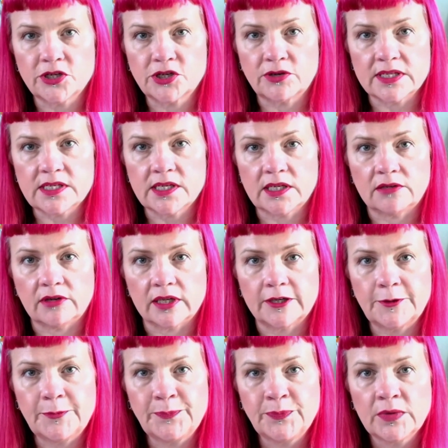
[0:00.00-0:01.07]
criteria.
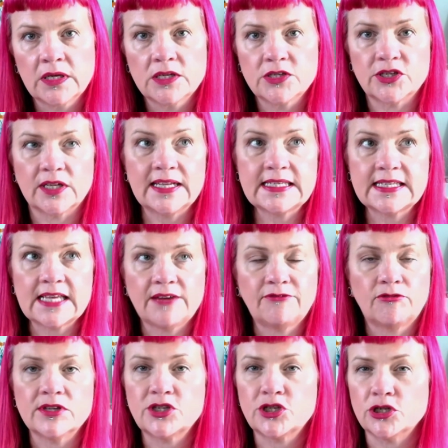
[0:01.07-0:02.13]
So let's say, for
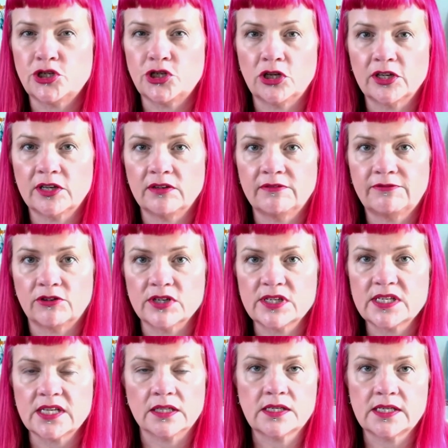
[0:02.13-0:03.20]
instance, you're looking for a
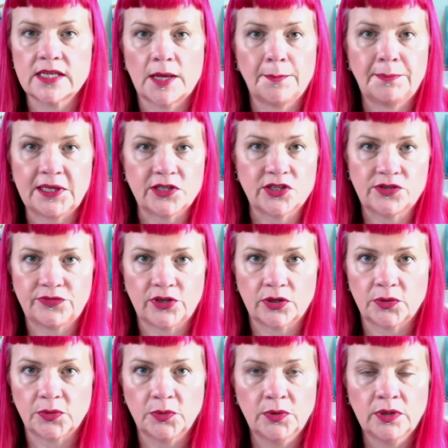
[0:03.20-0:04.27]
sunset beach
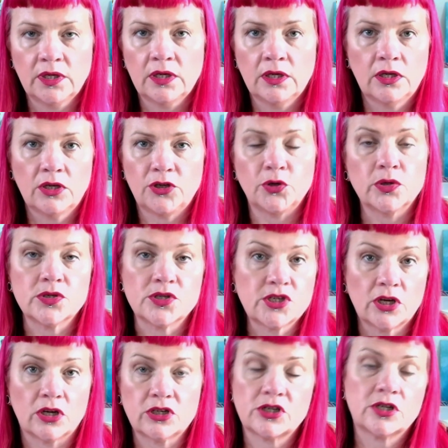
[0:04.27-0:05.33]
view. You can
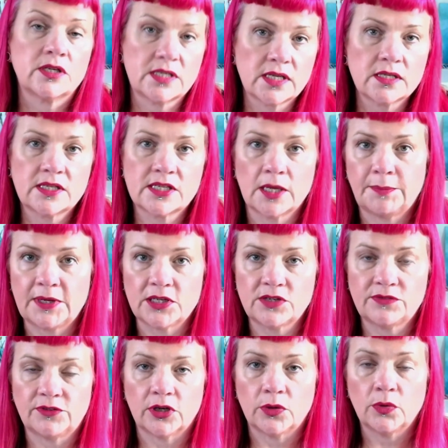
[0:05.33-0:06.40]
search sunset beach
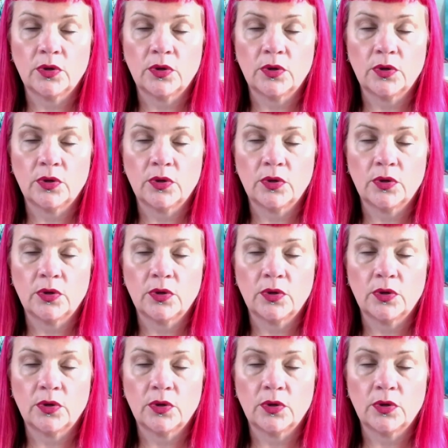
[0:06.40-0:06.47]
view